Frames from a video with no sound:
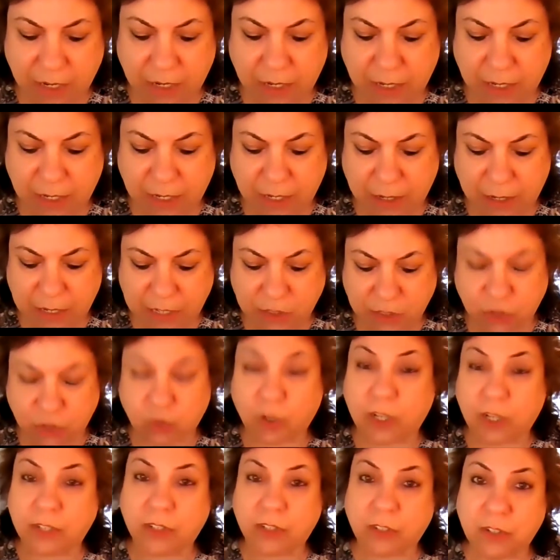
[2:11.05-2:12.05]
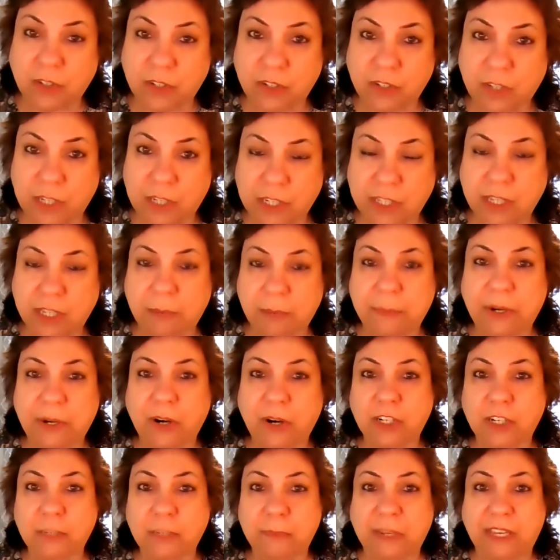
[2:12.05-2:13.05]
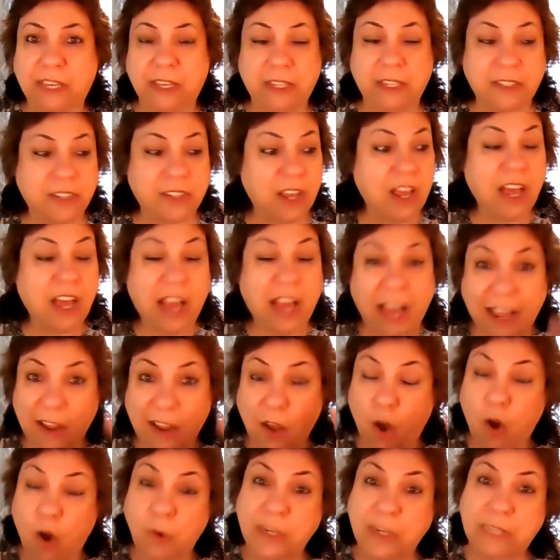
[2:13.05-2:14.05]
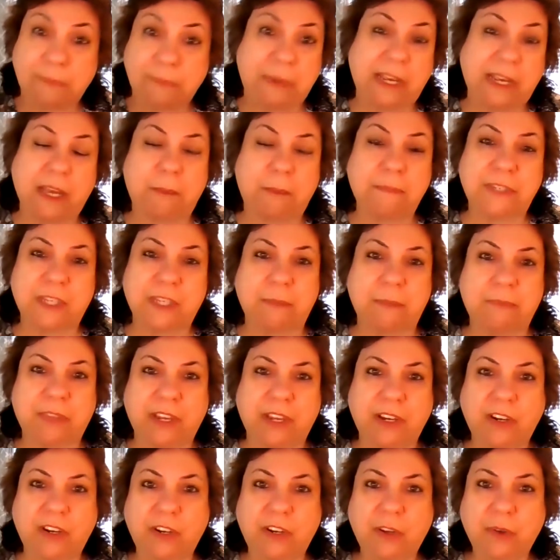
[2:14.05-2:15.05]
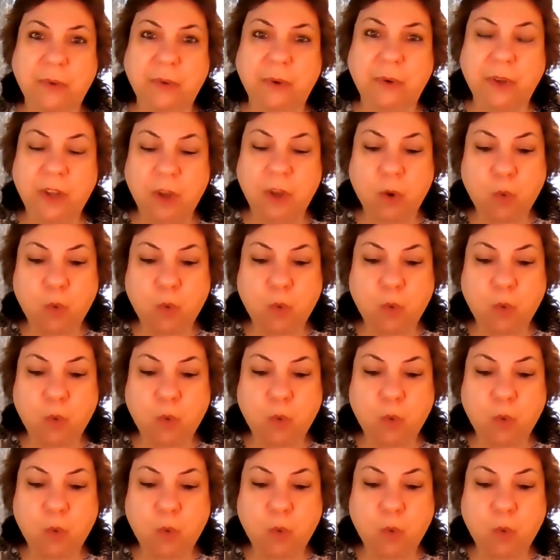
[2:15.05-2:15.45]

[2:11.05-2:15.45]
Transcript: uh, instructors and seminars because I always pick up something new.